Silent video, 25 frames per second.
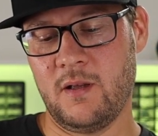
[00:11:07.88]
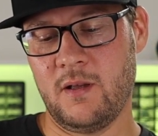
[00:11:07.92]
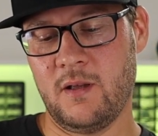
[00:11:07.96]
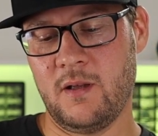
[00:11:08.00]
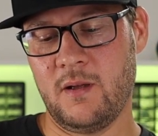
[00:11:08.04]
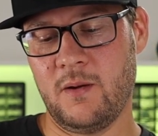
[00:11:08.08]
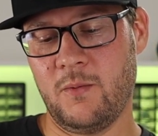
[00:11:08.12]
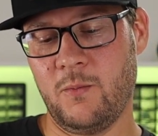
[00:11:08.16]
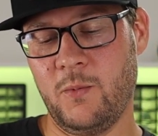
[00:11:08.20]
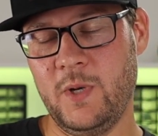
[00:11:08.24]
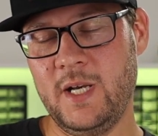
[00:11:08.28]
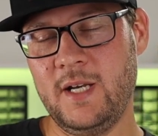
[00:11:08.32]

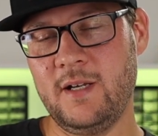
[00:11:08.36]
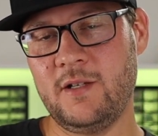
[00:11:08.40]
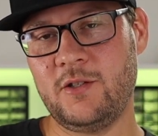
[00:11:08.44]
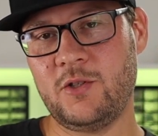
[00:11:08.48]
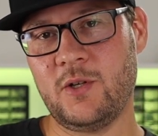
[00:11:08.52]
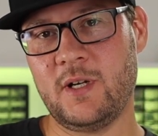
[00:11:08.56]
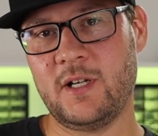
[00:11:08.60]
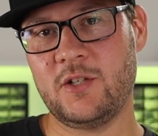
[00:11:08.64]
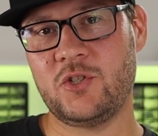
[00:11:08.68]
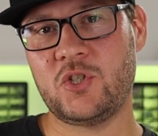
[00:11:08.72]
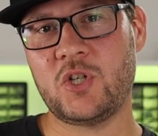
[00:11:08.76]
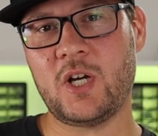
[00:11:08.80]
We need to
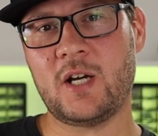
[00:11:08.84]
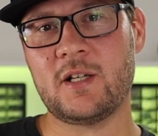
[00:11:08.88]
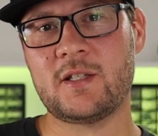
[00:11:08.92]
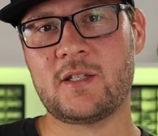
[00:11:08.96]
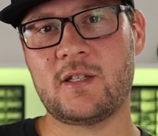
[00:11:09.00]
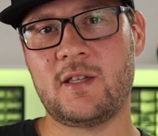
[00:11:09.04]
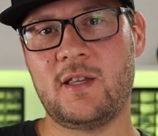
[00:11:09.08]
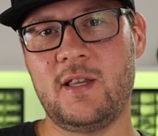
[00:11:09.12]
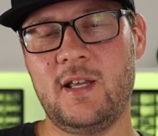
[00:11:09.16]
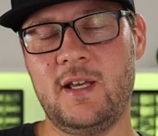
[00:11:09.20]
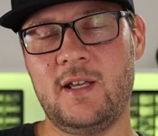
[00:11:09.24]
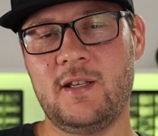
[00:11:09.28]

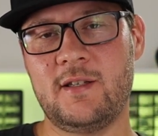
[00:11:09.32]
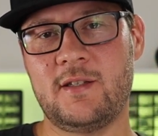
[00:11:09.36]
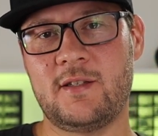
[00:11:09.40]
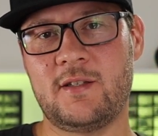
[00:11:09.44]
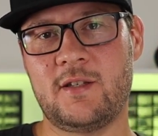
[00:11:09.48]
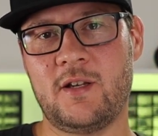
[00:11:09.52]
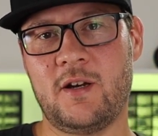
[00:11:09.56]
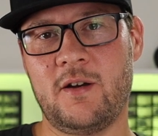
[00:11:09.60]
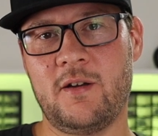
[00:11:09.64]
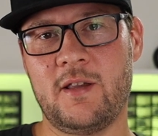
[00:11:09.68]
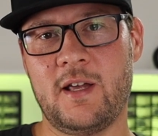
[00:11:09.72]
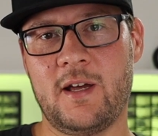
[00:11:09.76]
adjust these
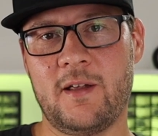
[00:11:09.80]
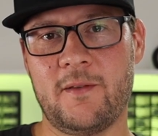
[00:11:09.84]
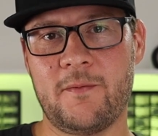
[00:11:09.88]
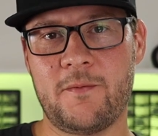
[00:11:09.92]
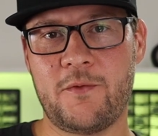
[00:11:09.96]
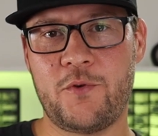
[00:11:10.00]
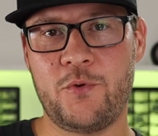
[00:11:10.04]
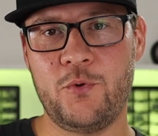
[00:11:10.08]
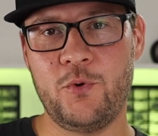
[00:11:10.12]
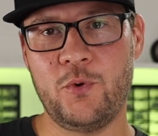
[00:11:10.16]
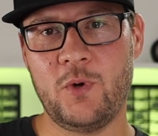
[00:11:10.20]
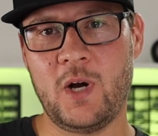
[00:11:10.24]
so that
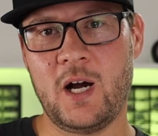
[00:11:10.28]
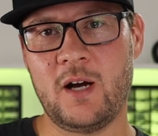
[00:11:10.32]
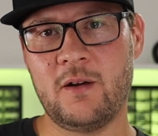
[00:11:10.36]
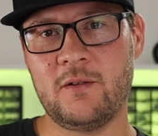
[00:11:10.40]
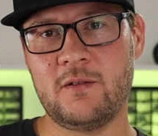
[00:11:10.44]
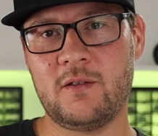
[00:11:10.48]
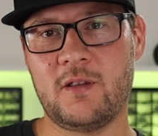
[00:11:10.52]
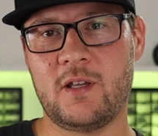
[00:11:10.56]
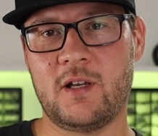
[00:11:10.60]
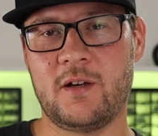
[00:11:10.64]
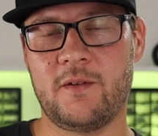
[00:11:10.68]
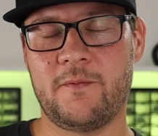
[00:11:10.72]

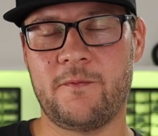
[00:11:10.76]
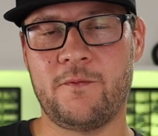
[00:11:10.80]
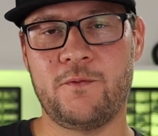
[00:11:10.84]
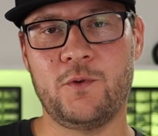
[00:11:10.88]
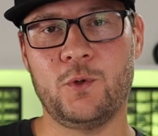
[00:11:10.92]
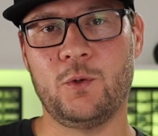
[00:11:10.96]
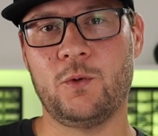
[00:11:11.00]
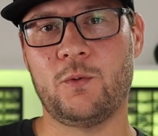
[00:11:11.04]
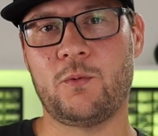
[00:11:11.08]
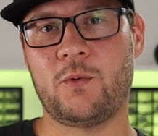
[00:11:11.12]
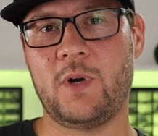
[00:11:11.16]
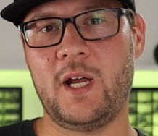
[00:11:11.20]
throughout the
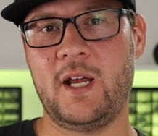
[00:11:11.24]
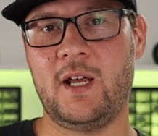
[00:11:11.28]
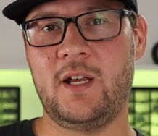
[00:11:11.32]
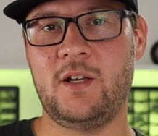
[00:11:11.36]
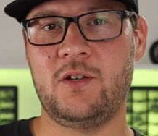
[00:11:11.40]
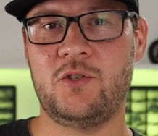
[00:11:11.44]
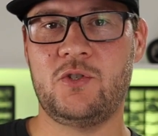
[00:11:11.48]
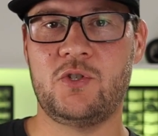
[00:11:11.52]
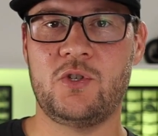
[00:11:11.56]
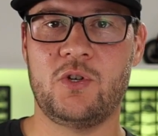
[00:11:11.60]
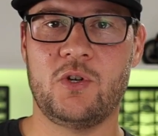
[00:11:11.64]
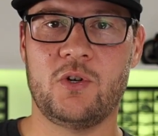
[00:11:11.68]
full
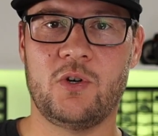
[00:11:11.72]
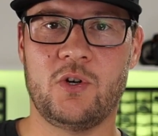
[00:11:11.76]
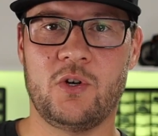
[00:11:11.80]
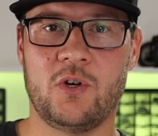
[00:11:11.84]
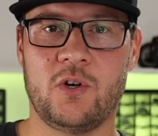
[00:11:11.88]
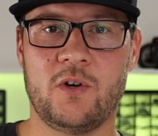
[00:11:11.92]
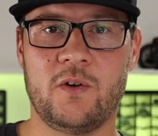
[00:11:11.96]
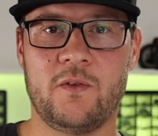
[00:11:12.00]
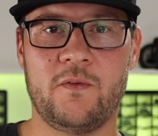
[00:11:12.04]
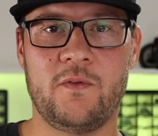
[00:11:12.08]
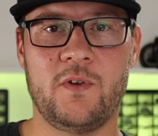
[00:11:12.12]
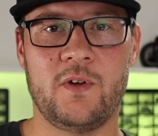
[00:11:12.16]
range
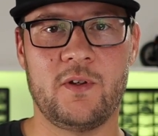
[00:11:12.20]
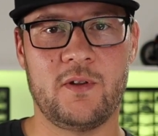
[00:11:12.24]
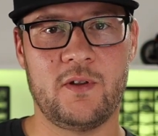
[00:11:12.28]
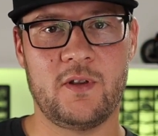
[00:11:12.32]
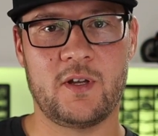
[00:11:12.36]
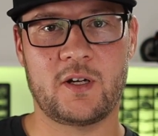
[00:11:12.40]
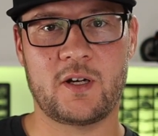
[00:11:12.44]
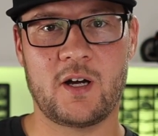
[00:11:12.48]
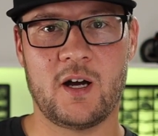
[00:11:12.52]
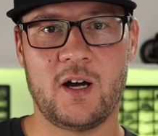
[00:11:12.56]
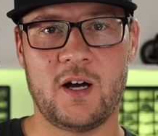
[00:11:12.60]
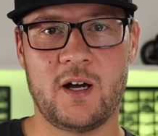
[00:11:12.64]
of the
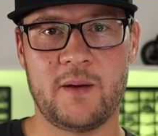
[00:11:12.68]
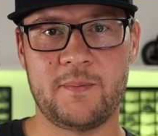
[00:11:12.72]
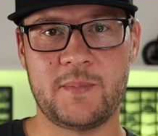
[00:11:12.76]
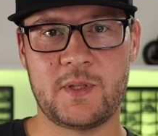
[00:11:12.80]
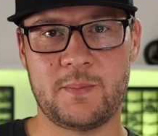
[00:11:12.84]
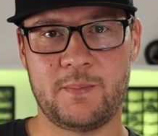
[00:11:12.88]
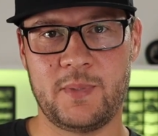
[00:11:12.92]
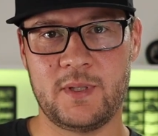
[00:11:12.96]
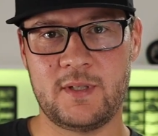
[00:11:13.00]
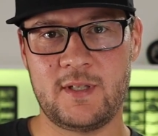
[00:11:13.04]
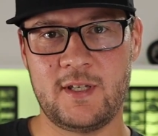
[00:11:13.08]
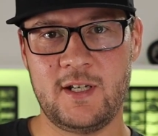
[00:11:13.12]
carb's
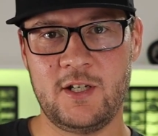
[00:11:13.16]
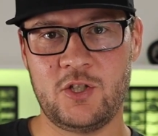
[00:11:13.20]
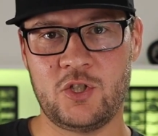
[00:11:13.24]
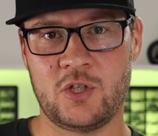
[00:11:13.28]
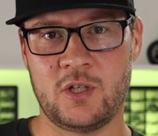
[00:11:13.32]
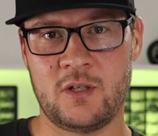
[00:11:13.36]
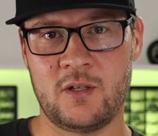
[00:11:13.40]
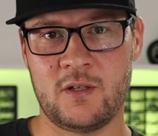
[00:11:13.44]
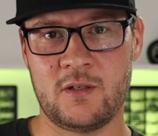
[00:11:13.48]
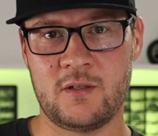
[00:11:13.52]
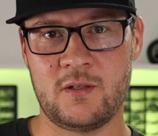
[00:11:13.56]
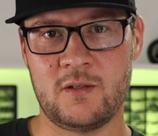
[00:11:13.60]

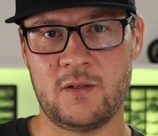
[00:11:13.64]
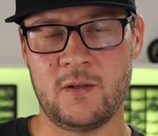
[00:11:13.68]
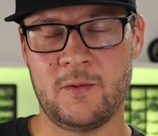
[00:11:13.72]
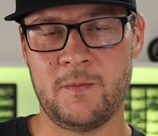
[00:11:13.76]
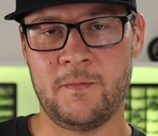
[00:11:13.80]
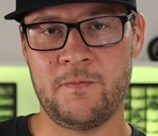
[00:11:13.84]
positions,